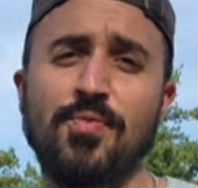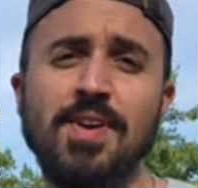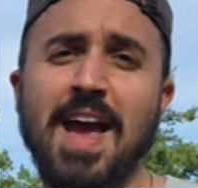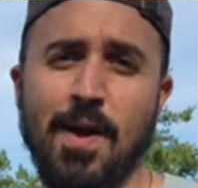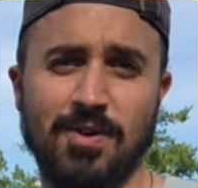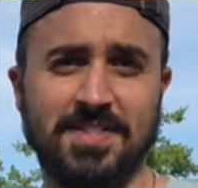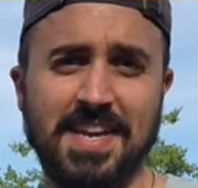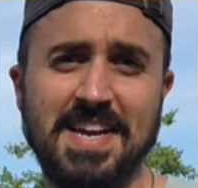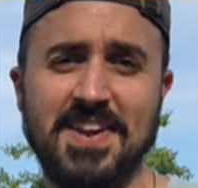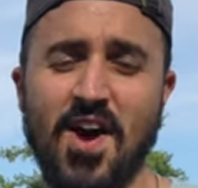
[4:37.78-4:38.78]
three hours
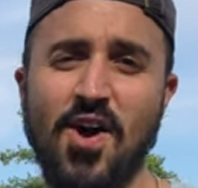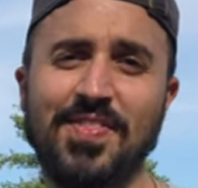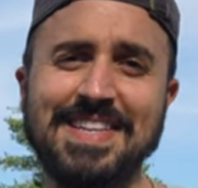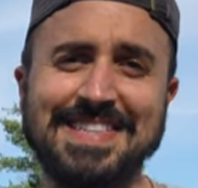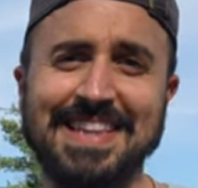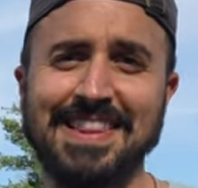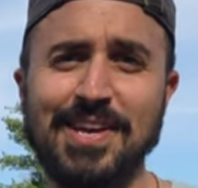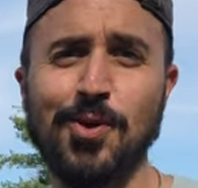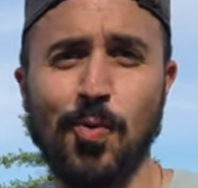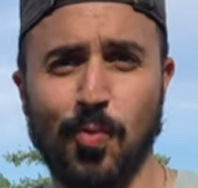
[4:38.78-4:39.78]
in on these
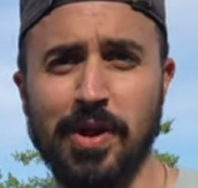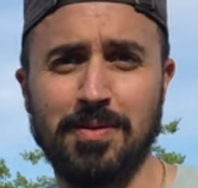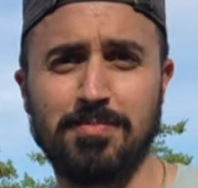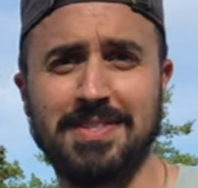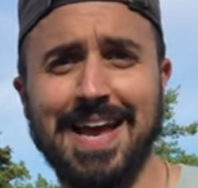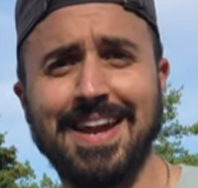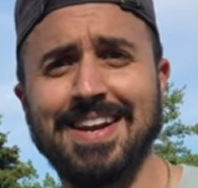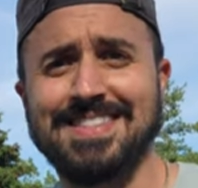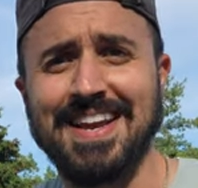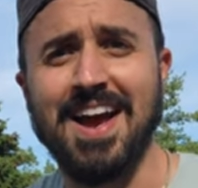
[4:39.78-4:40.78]
illegal ribs, and
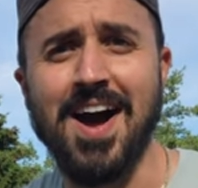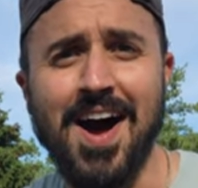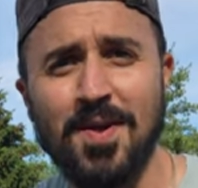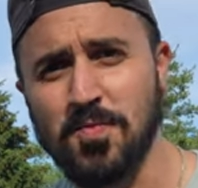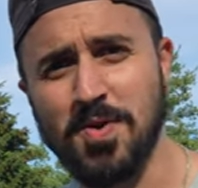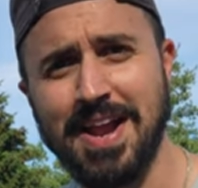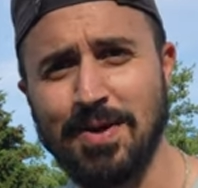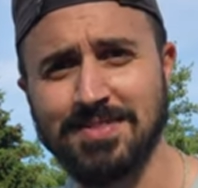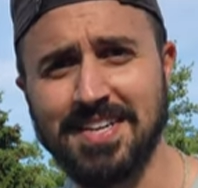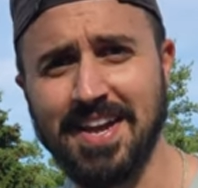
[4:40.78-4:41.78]
it is a hot one
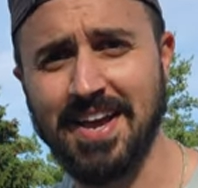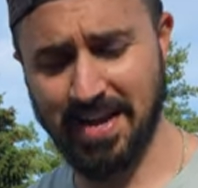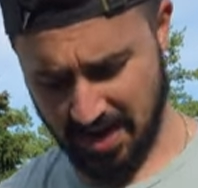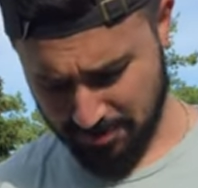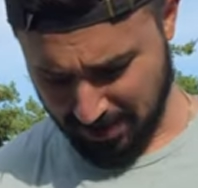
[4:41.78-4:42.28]
out today, and